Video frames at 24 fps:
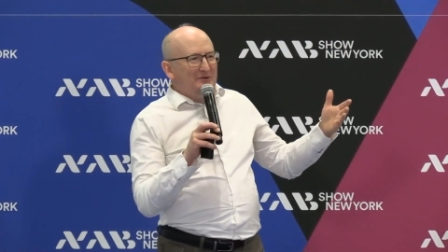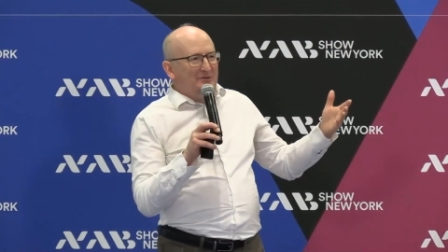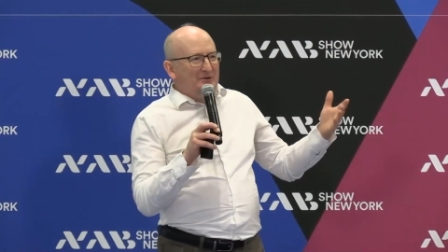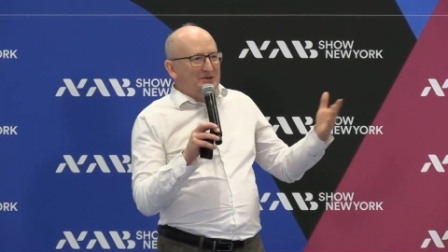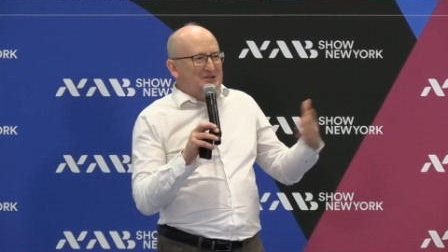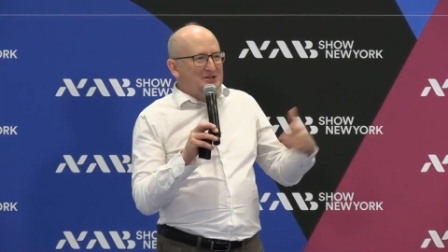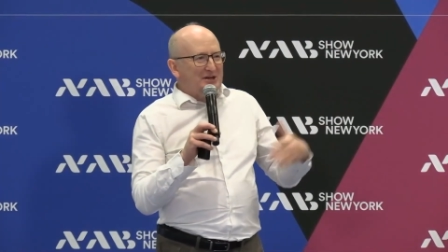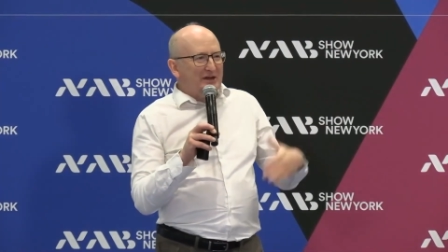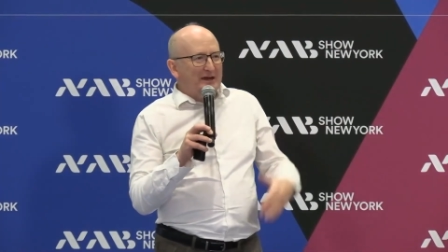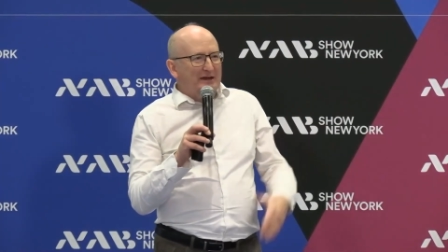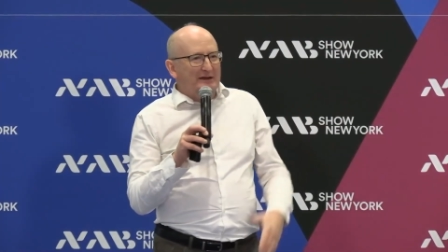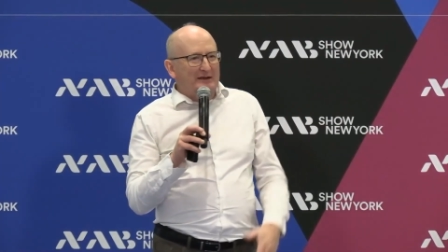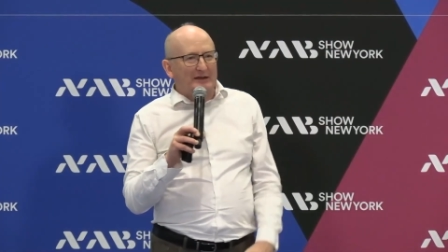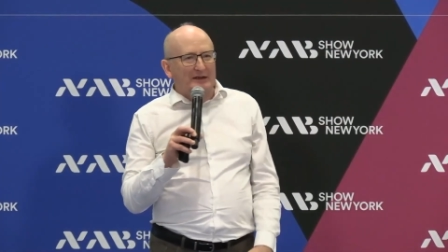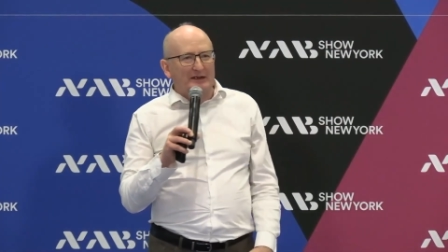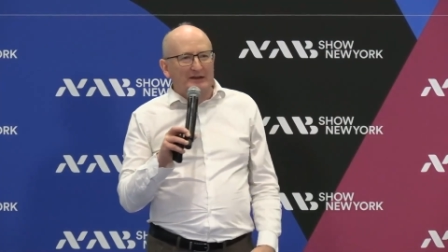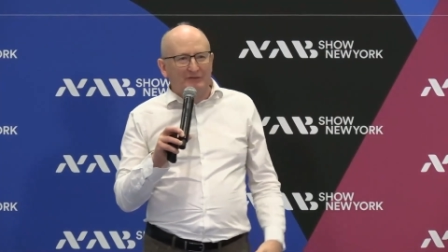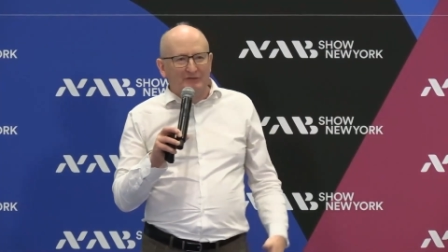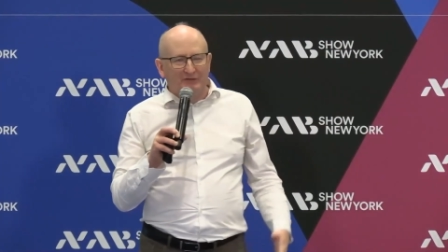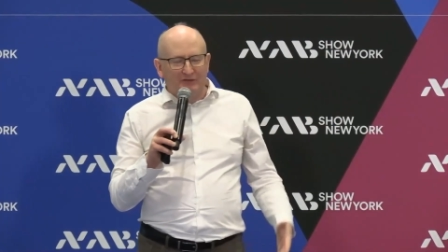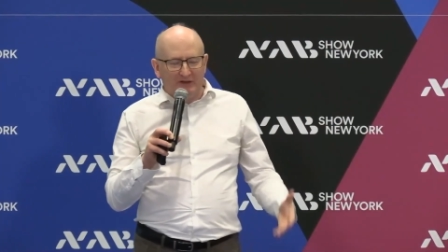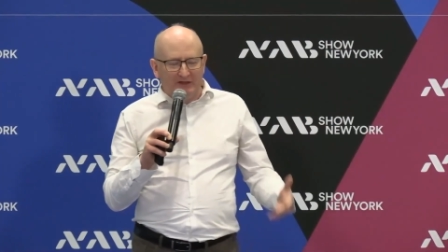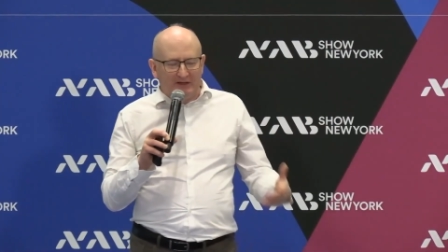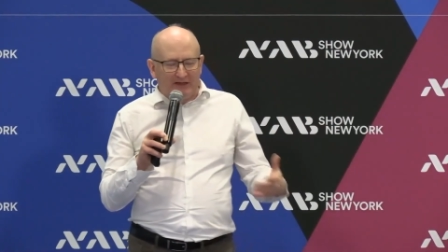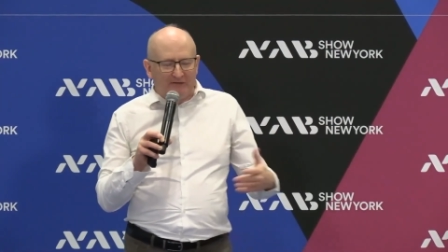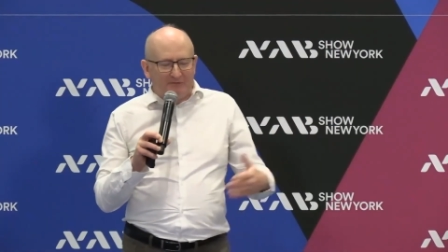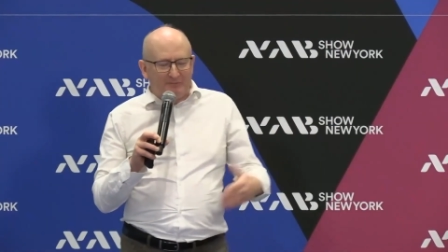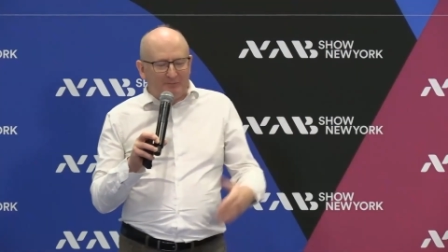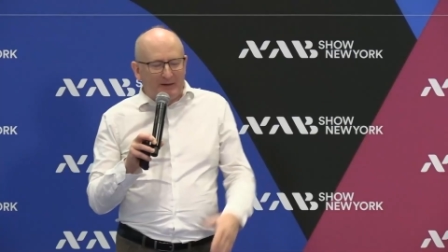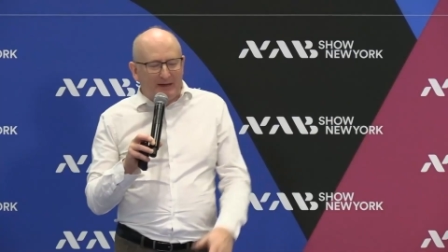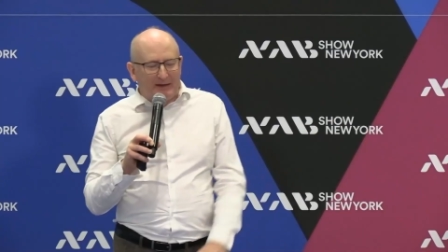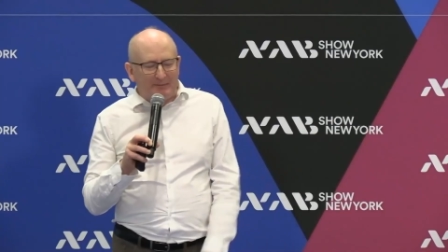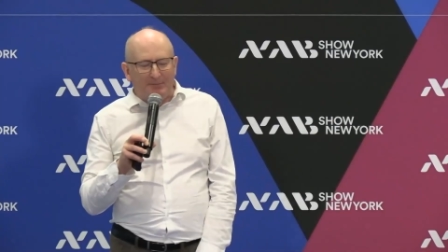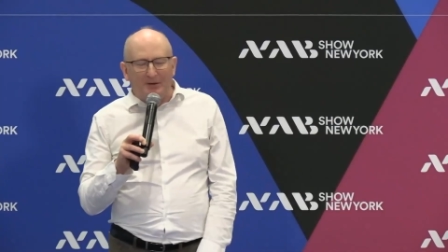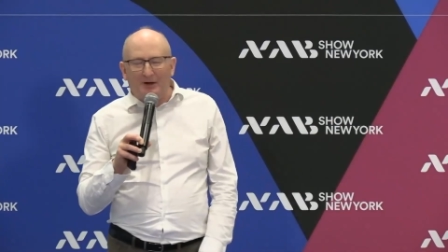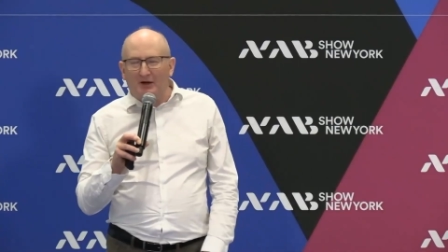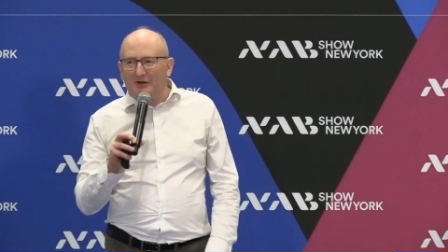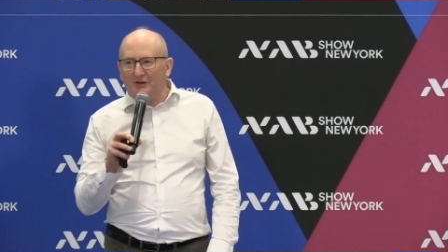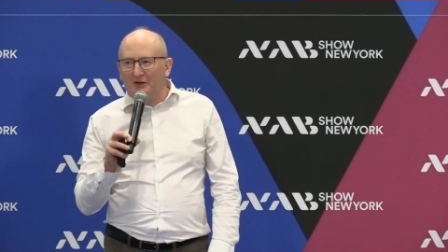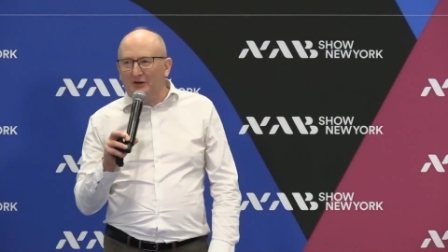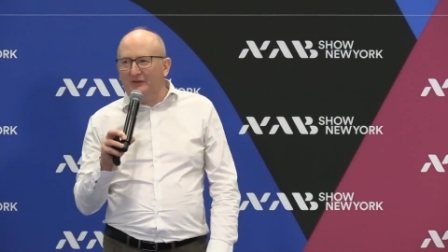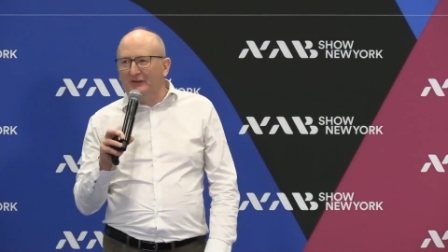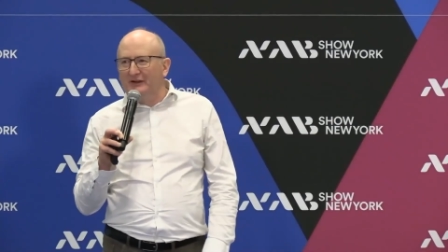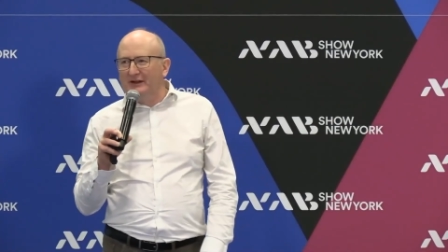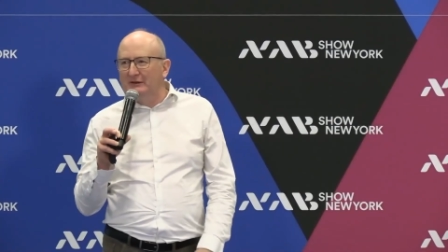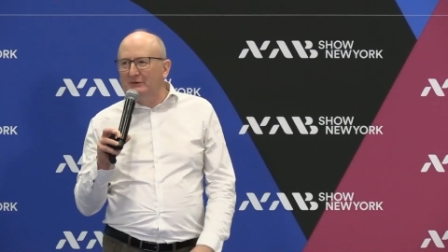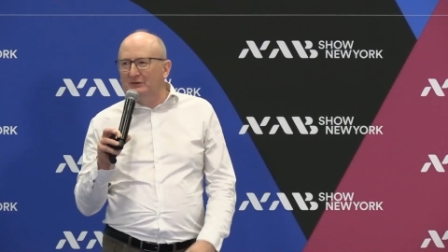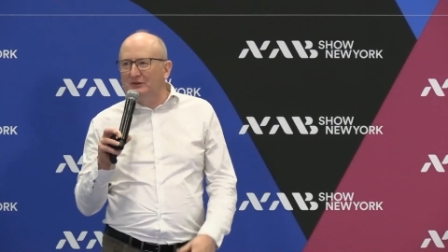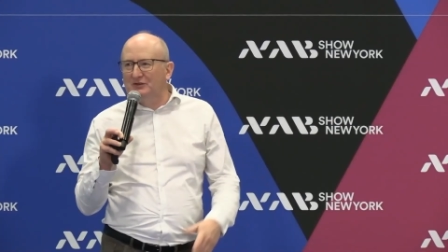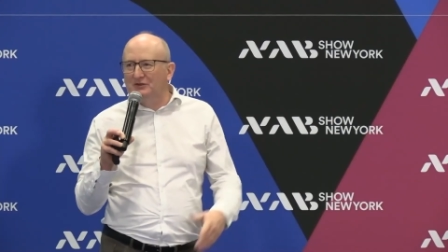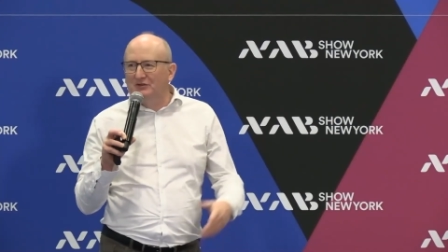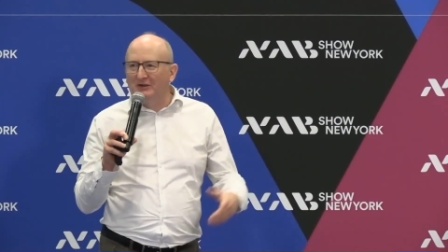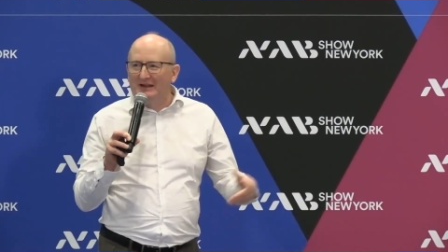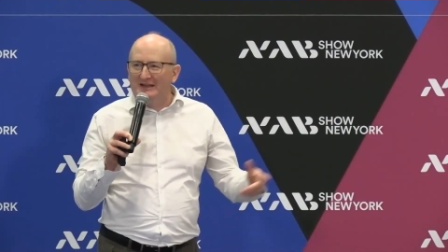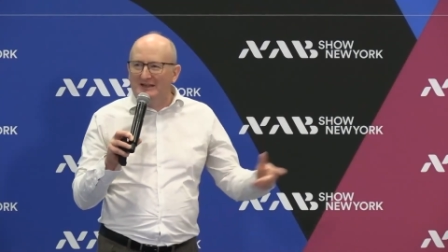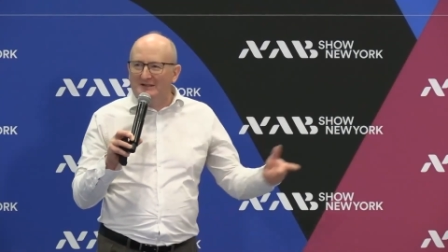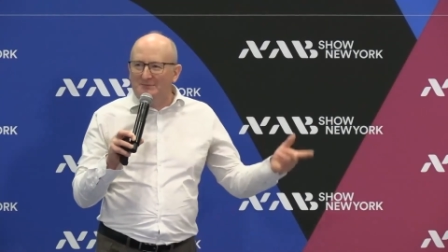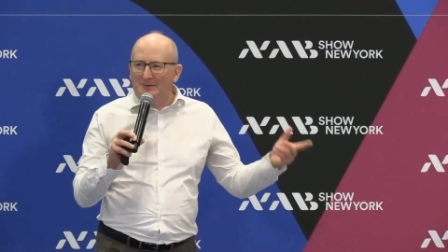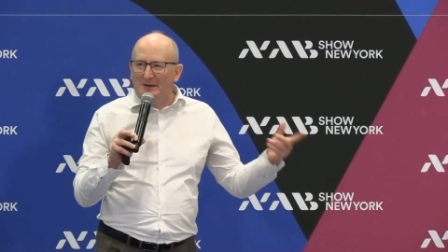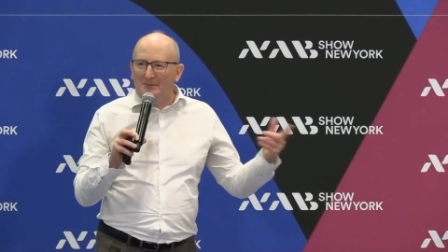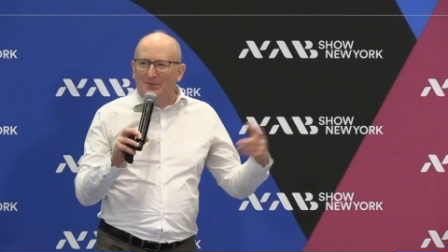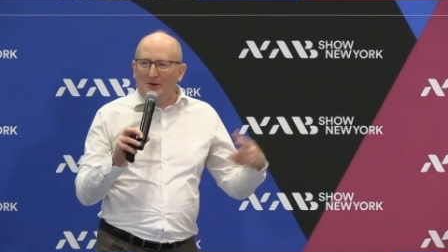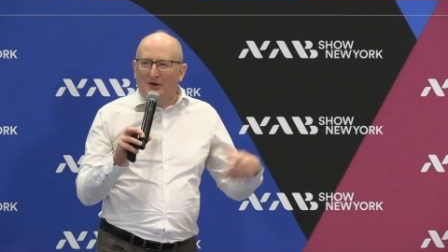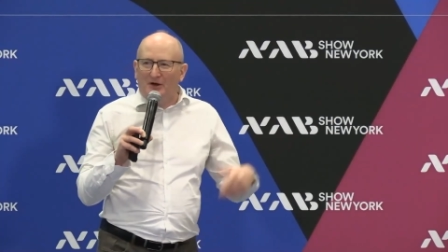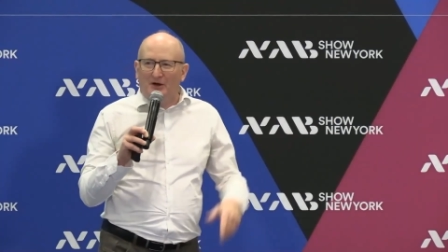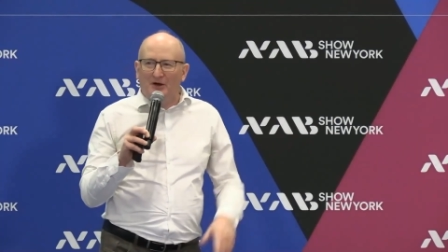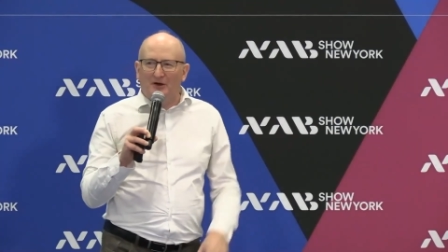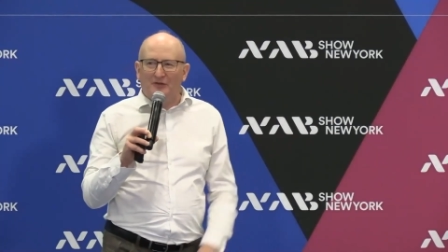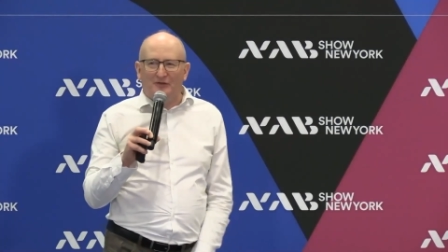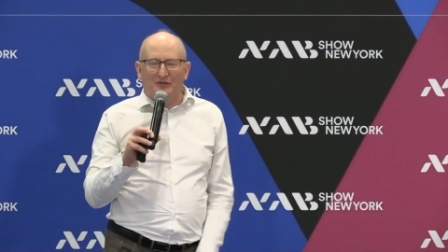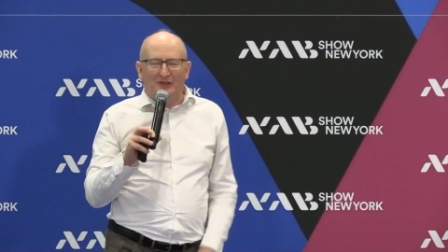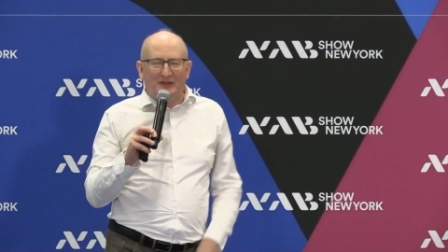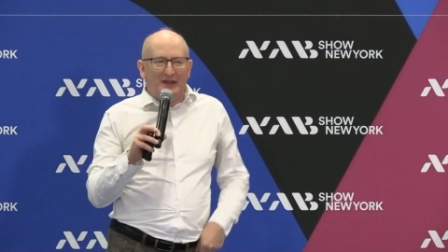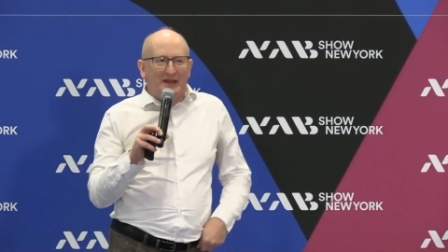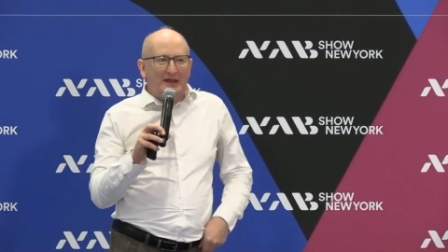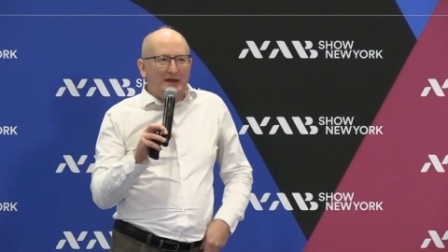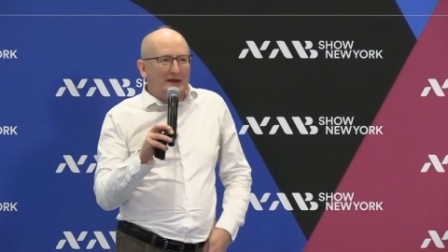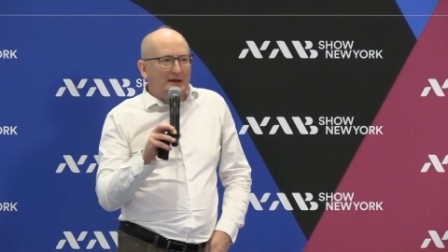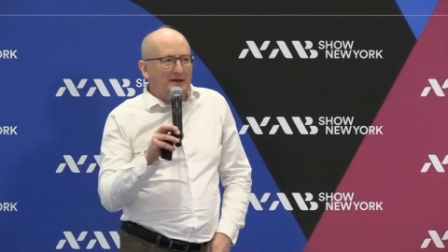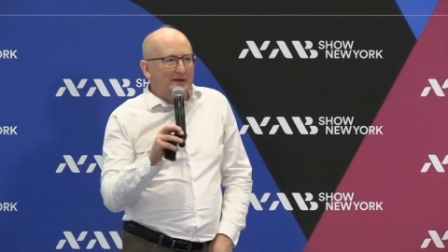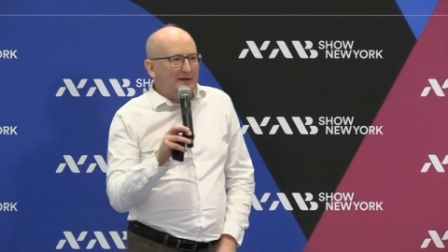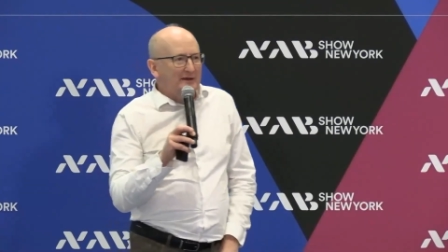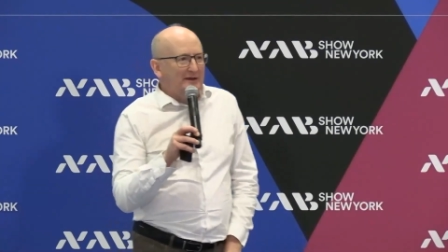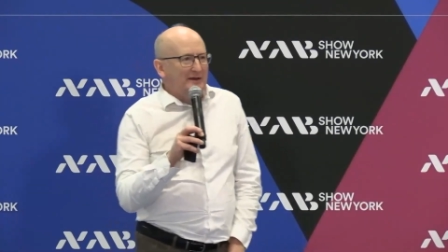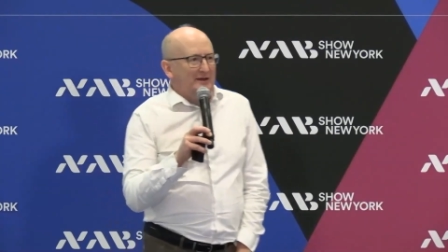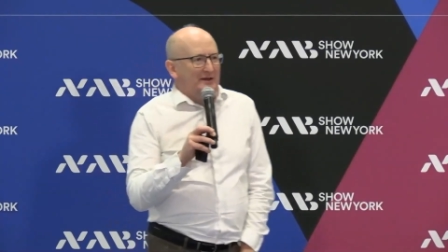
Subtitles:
which I love being part of, and it was great to be part of the